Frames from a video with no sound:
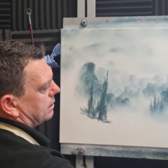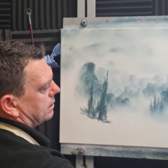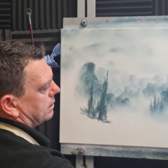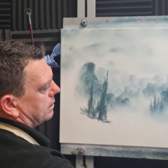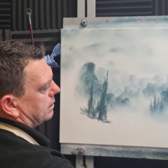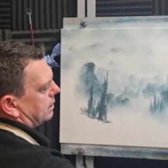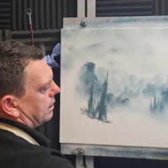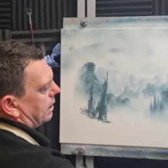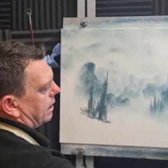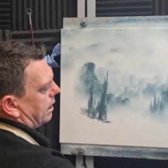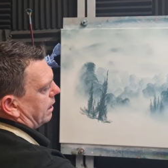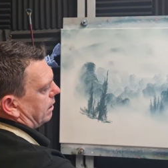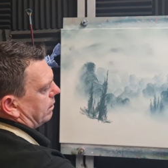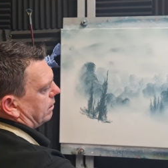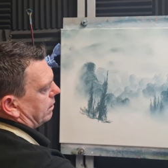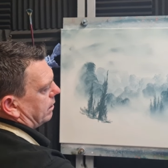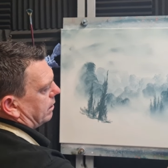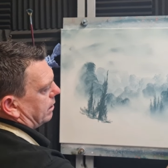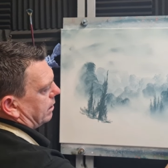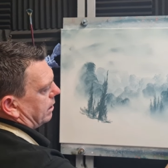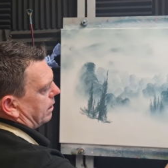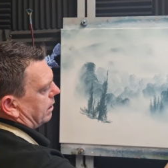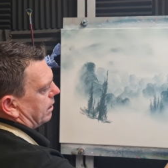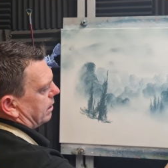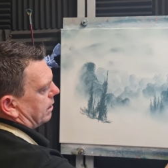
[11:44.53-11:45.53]
there,
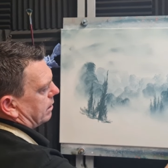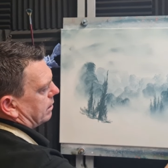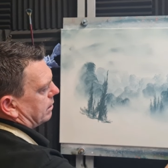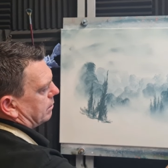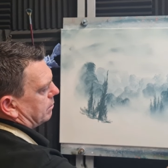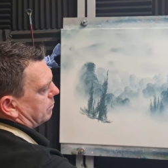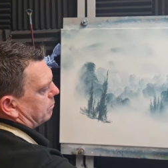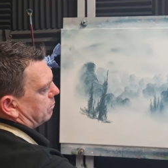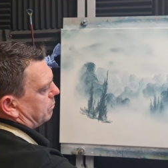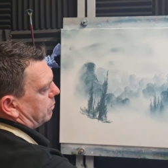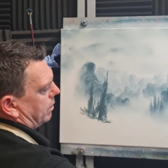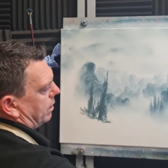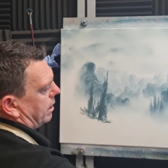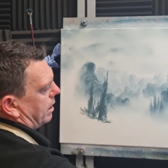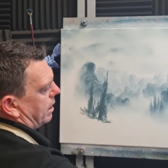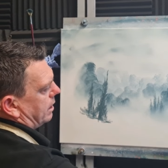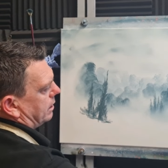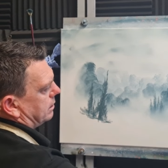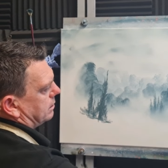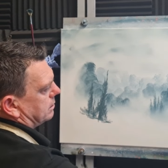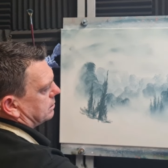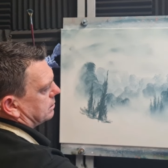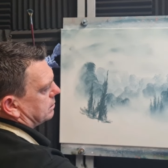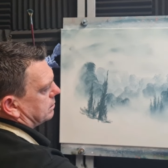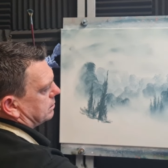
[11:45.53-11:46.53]

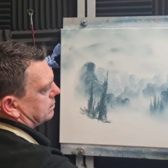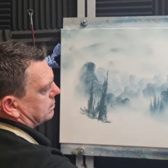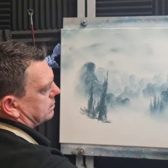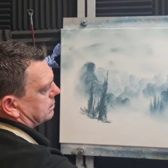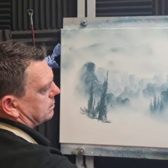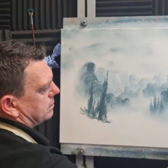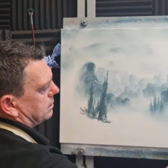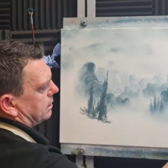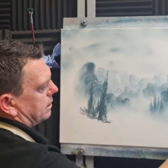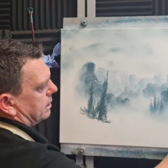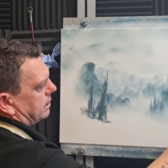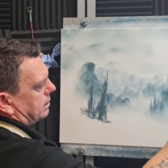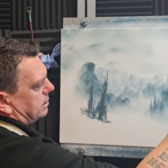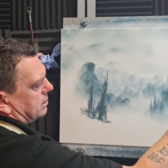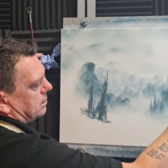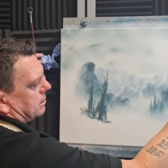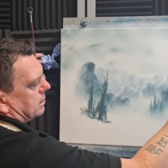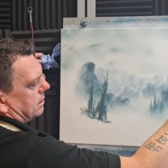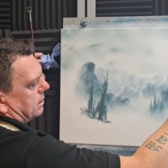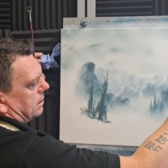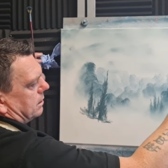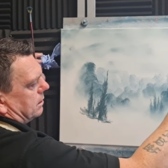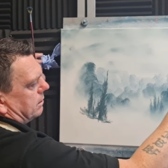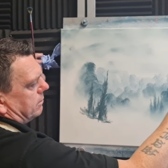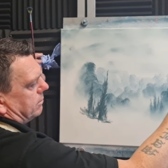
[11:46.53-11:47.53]
blend and tease
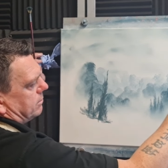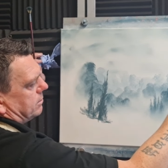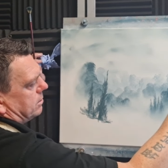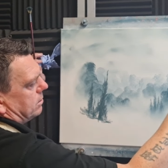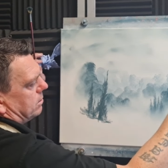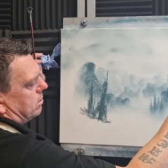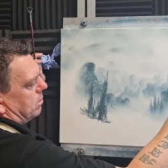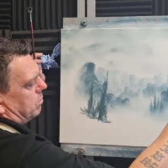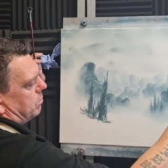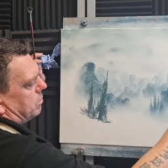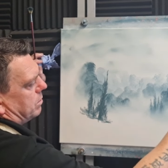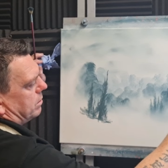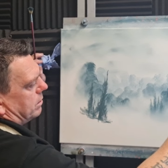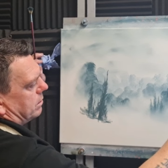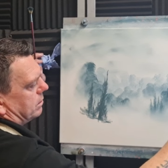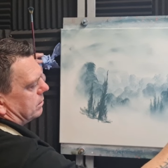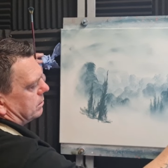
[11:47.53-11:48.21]
and lift up,